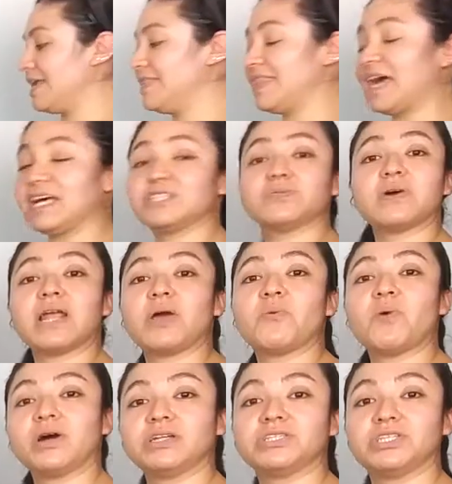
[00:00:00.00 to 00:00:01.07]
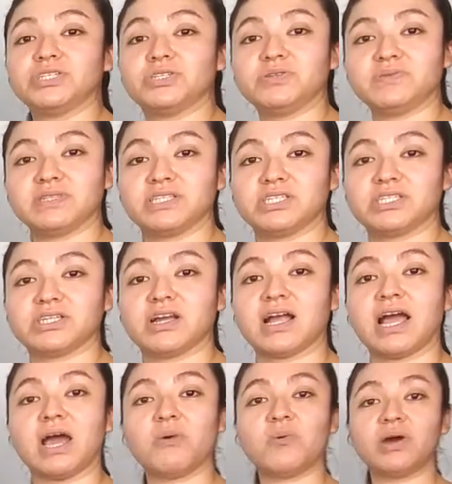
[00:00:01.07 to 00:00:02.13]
and that's what I wanted to do with this skirt. I